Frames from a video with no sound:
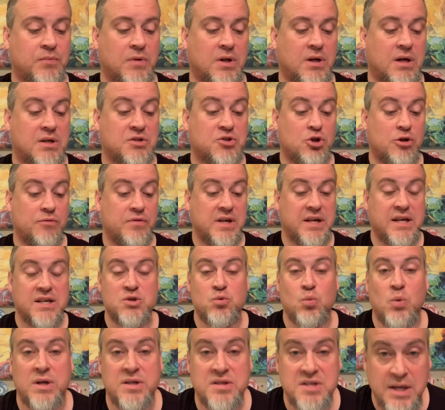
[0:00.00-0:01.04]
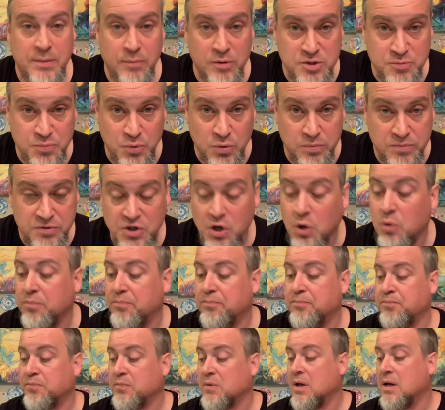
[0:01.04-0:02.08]
A serving is one tablespoon. So
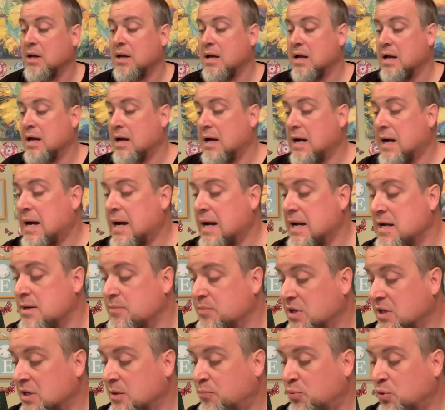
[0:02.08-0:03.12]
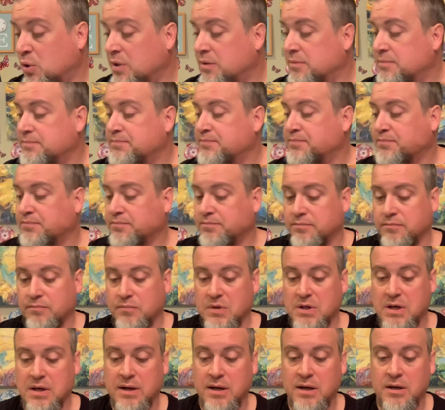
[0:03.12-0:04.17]
I am going to put,
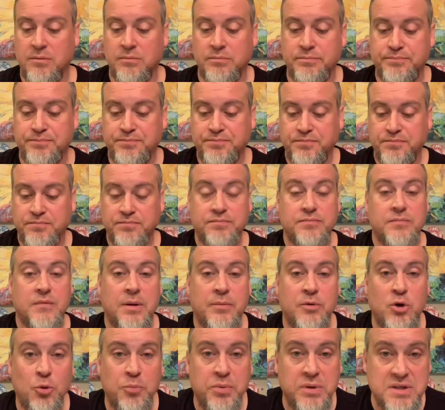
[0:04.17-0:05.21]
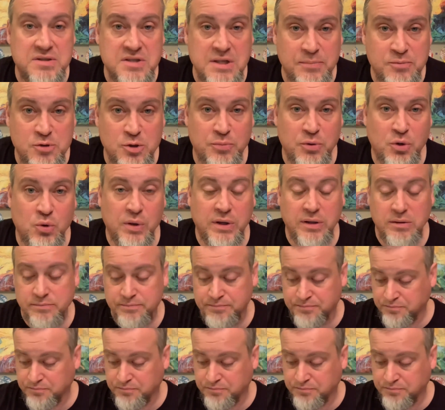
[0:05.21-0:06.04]
um, I'm going to open this up super quick.